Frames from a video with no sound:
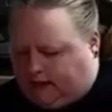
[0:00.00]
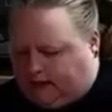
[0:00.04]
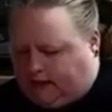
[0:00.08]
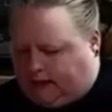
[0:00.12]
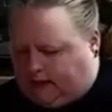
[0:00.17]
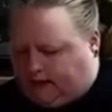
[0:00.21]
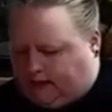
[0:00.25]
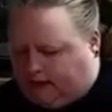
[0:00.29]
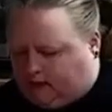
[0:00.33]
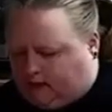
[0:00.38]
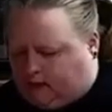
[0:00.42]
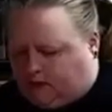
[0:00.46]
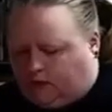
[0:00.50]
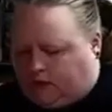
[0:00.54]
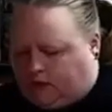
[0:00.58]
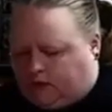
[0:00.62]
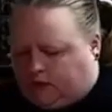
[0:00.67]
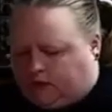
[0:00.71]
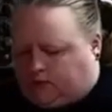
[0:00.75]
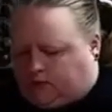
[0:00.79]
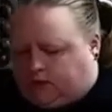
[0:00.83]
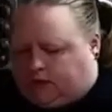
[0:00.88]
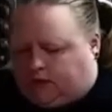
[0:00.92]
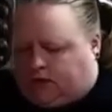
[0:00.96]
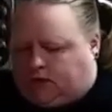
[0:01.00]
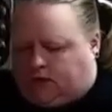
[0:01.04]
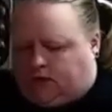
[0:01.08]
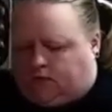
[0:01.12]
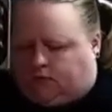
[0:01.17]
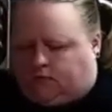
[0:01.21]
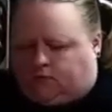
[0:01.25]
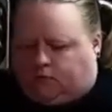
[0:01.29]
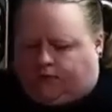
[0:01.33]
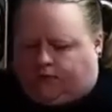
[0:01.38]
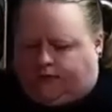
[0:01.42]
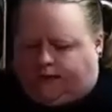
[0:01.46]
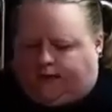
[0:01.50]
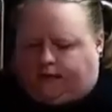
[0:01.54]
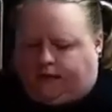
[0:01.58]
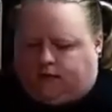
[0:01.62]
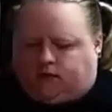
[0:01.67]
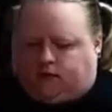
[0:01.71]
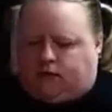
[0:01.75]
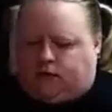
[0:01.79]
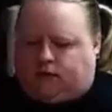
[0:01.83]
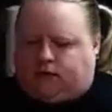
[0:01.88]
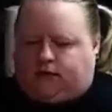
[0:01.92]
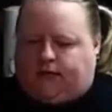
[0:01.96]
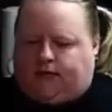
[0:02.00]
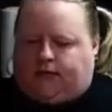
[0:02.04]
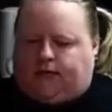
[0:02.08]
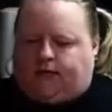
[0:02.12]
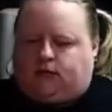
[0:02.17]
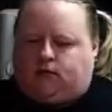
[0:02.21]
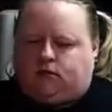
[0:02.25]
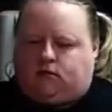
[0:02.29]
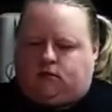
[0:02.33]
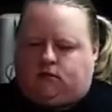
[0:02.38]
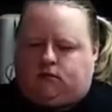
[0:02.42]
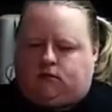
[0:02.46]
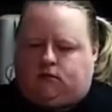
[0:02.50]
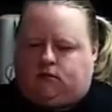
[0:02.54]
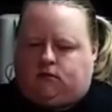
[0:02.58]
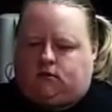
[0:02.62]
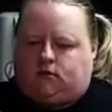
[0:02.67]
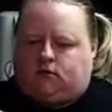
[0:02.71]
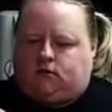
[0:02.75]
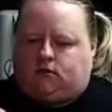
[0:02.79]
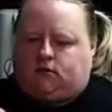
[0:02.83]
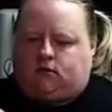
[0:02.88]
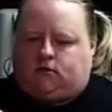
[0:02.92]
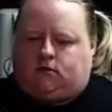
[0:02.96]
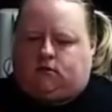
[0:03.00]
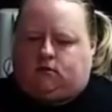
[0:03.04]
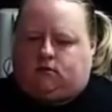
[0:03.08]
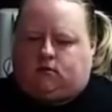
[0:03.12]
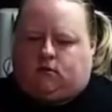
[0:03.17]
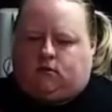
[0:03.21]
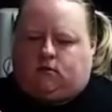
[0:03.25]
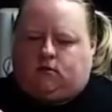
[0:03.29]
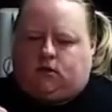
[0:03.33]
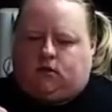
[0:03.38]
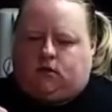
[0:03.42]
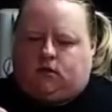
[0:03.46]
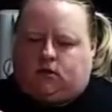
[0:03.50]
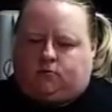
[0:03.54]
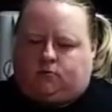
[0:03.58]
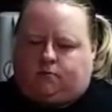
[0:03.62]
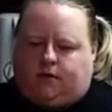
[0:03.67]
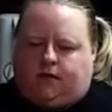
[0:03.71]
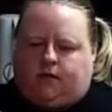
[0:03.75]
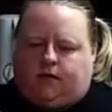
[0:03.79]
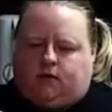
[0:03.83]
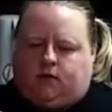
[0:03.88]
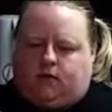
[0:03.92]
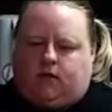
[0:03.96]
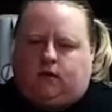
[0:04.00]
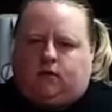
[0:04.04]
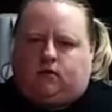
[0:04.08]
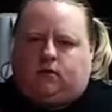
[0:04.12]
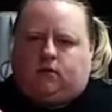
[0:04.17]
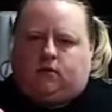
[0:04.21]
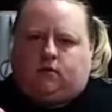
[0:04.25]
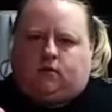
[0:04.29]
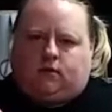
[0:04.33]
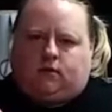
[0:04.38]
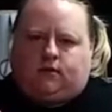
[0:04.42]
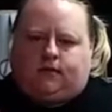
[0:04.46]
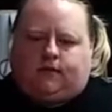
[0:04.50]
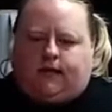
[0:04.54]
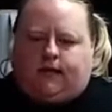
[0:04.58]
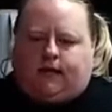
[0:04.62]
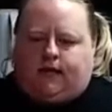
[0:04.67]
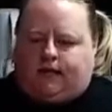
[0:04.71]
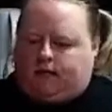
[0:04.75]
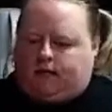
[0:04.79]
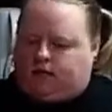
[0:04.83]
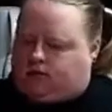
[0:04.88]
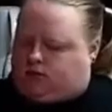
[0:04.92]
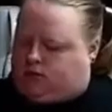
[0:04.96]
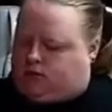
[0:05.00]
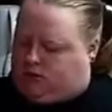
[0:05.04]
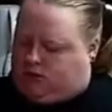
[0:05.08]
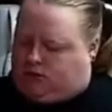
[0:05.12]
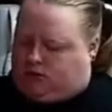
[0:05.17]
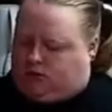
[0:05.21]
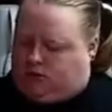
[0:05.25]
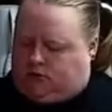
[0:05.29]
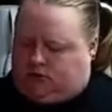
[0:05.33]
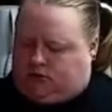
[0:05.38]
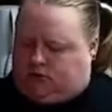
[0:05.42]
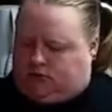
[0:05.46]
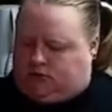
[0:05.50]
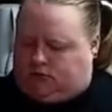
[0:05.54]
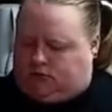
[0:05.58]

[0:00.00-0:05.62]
And I like the ones with the little brown on the edge, orange-brown color on the edge.